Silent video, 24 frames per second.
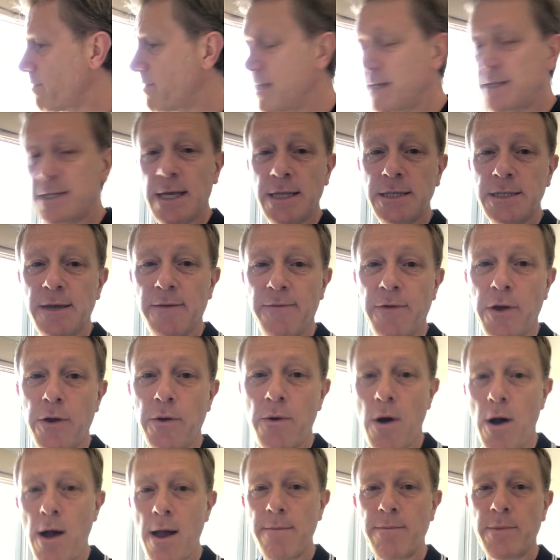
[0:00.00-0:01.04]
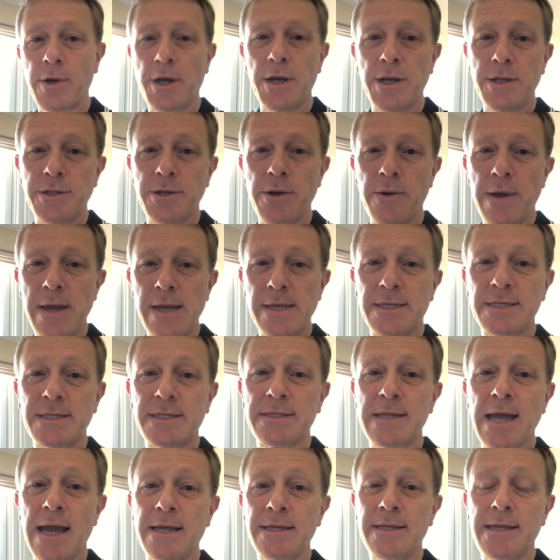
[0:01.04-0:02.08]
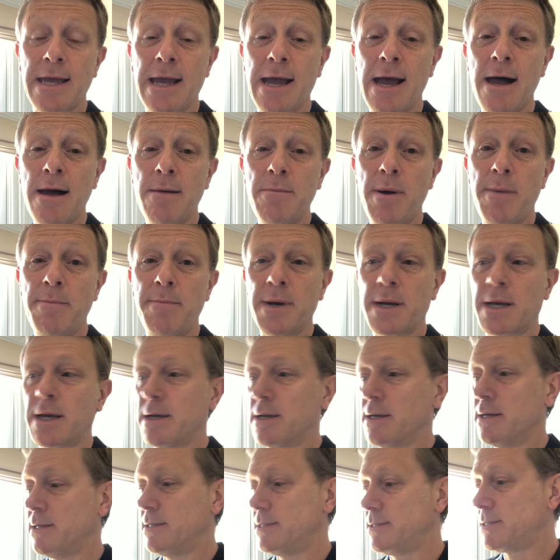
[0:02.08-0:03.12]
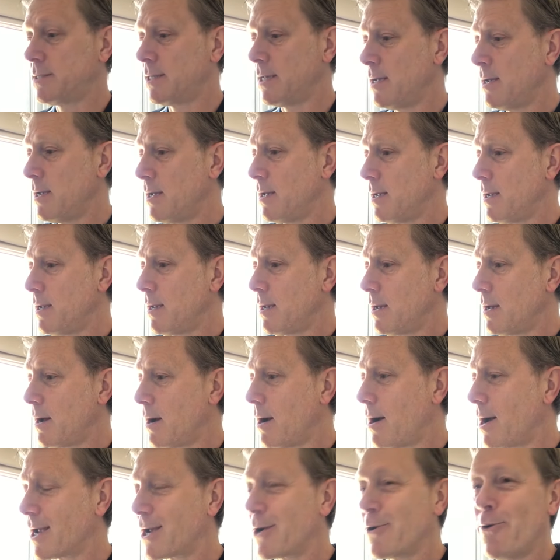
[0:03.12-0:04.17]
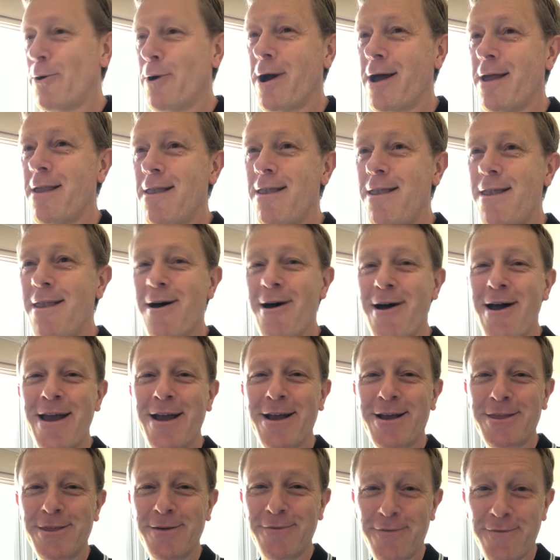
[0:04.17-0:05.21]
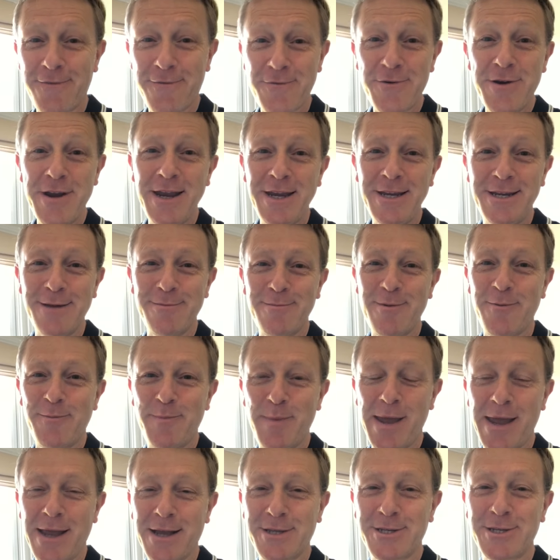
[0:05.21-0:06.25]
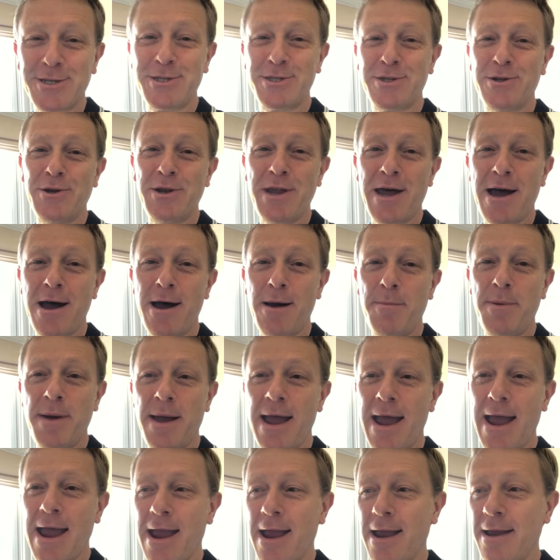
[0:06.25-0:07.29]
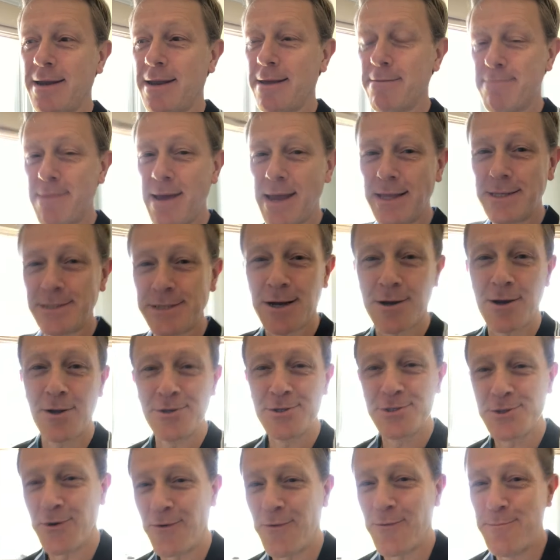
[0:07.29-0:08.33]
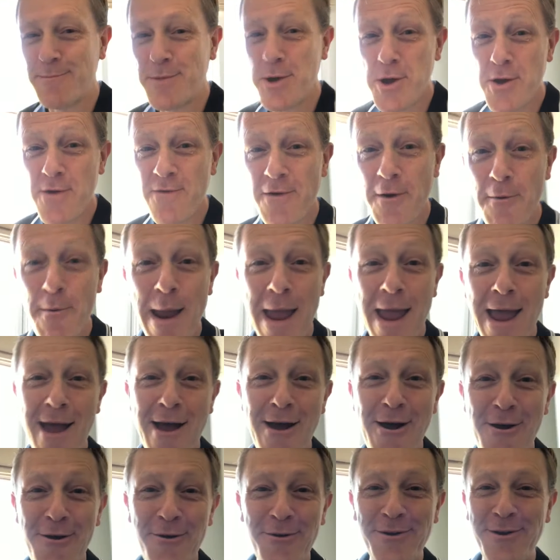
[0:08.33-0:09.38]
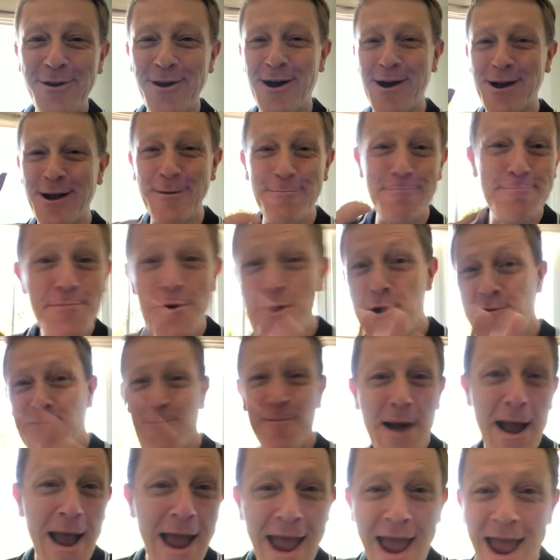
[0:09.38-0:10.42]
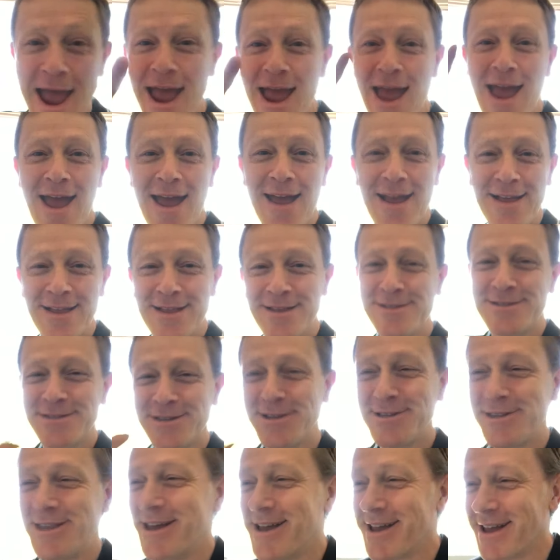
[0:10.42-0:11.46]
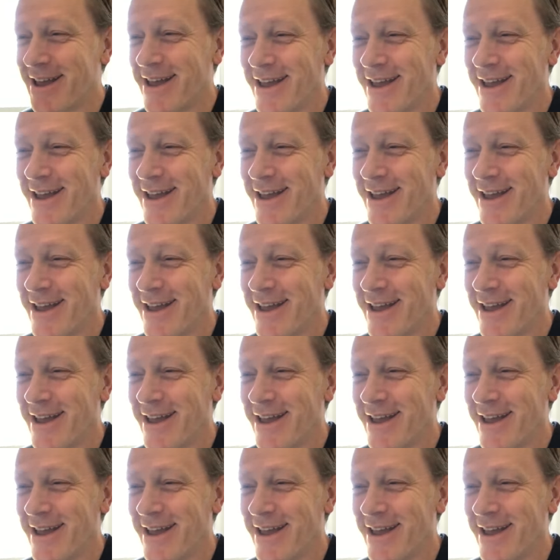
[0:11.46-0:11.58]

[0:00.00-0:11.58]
this interview, I'm going to do it standing up because I quite like the freedom of being stood up, and it means I can sort of move around, I can move my hands, and